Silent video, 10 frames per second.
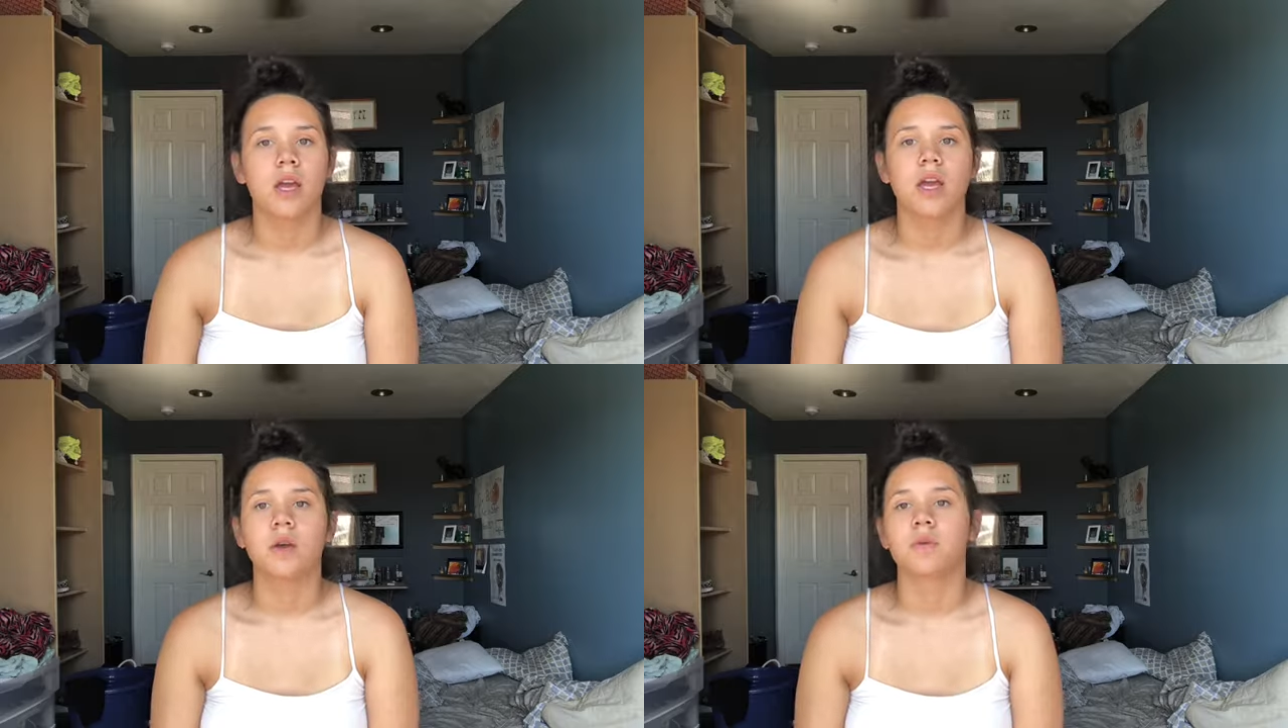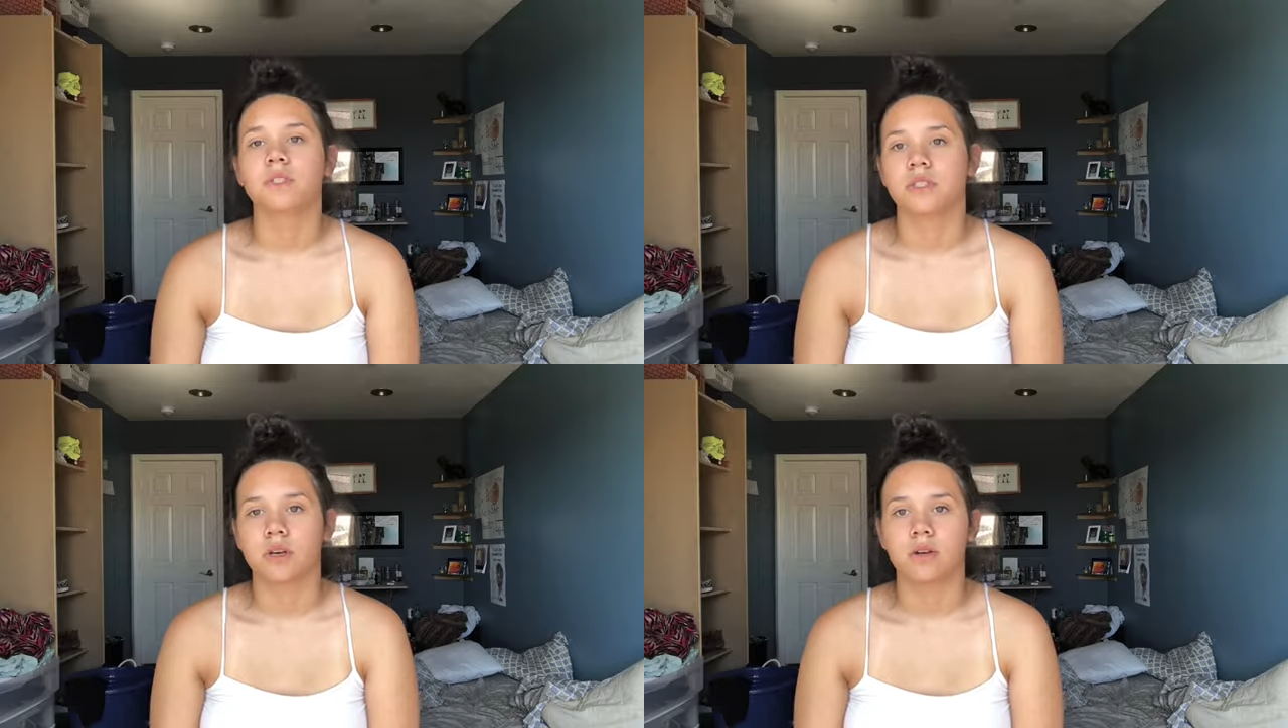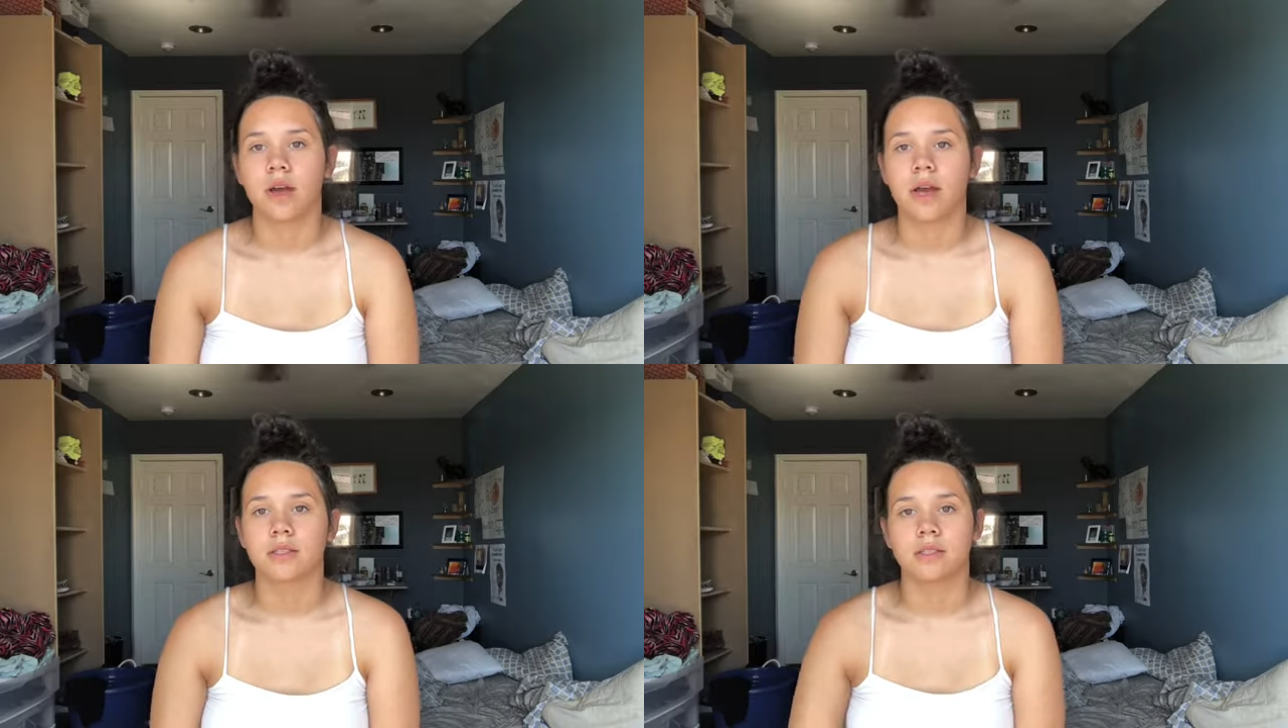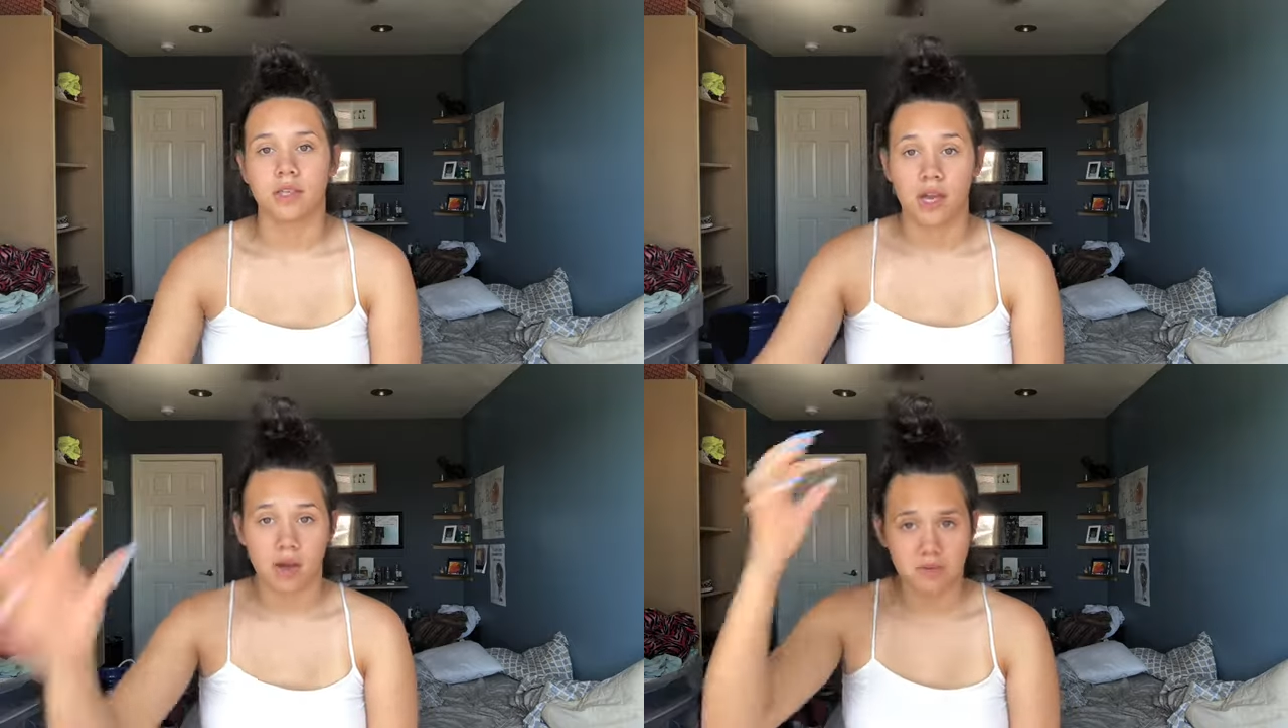It was so
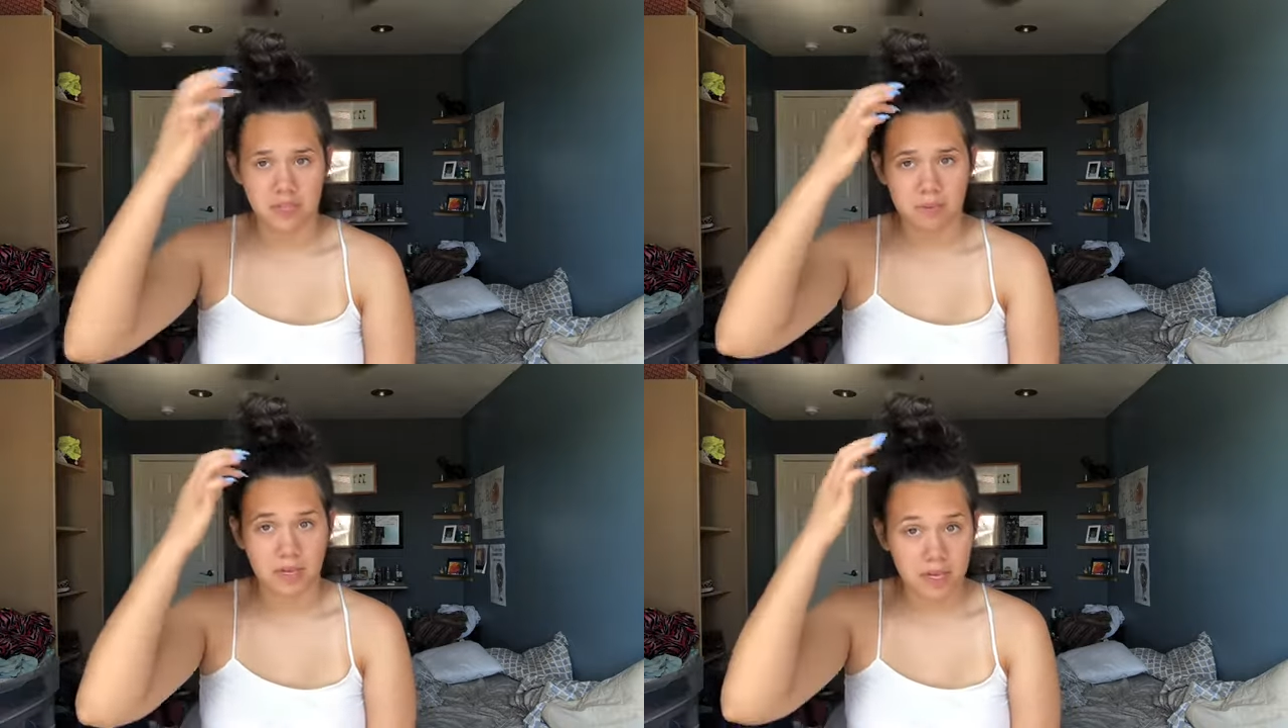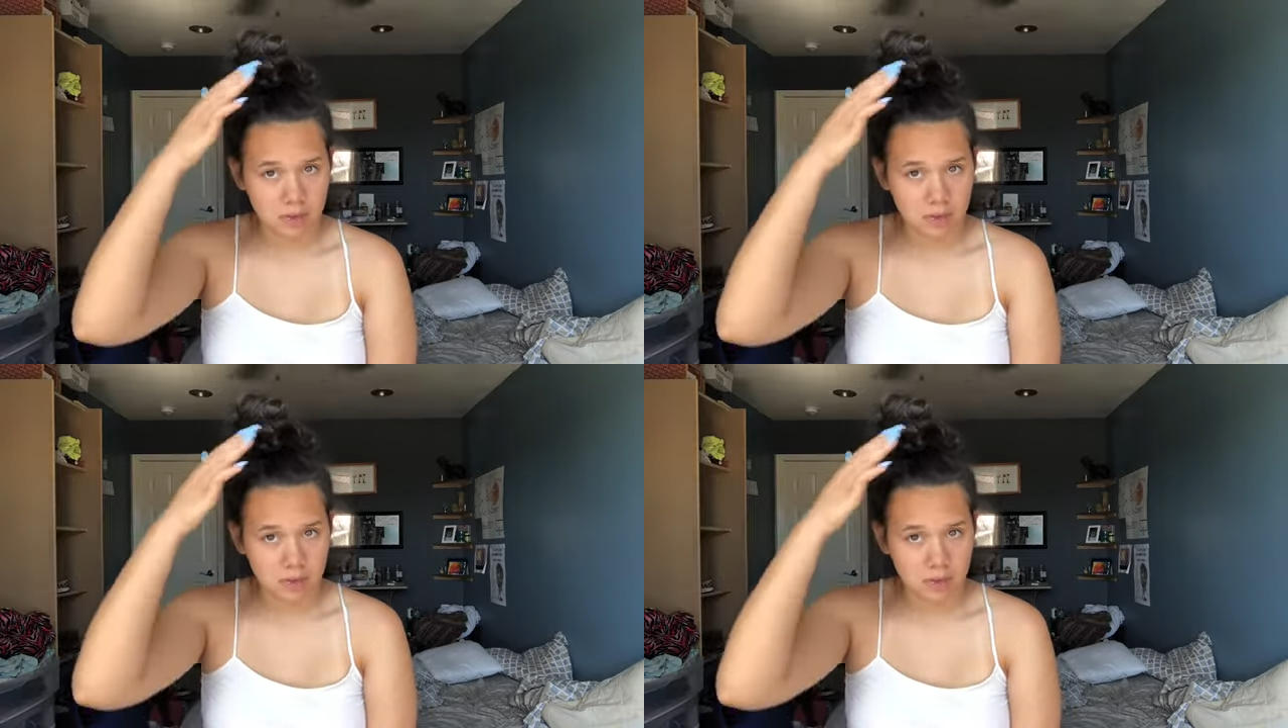nasty. I was like picking,